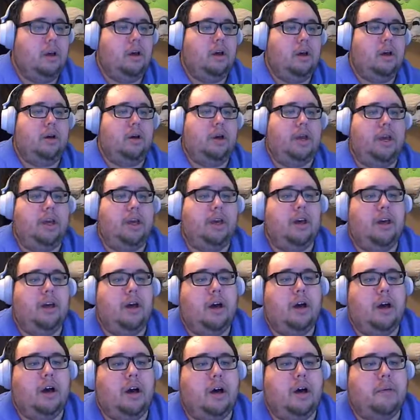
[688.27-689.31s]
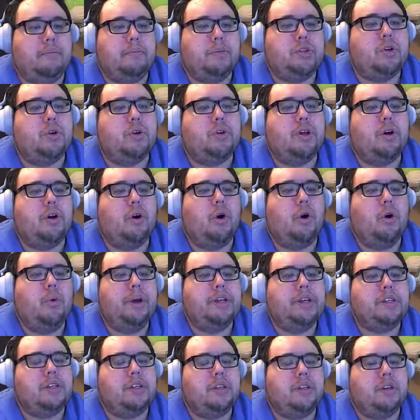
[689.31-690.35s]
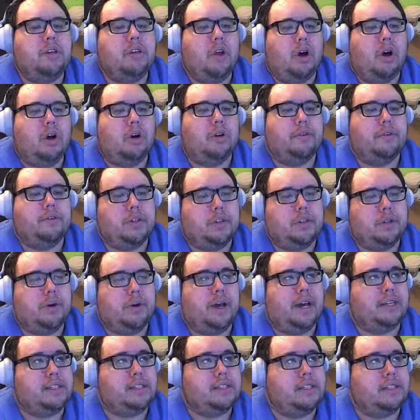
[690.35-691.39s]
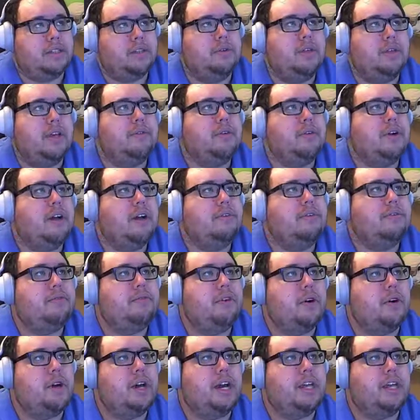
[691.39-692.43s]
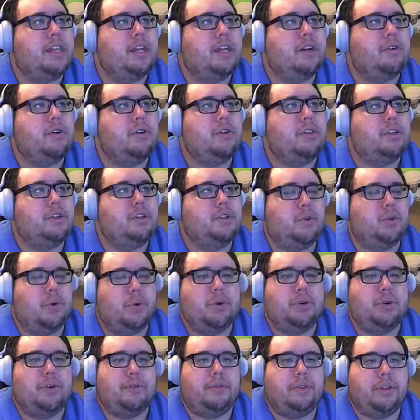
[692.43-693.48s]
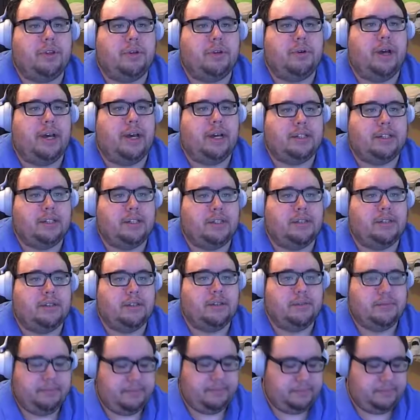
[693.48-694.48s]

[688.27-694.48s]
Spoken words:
Okay, so they're always on the longer of the two axes. You never have foci that are on the shorter of the two axes.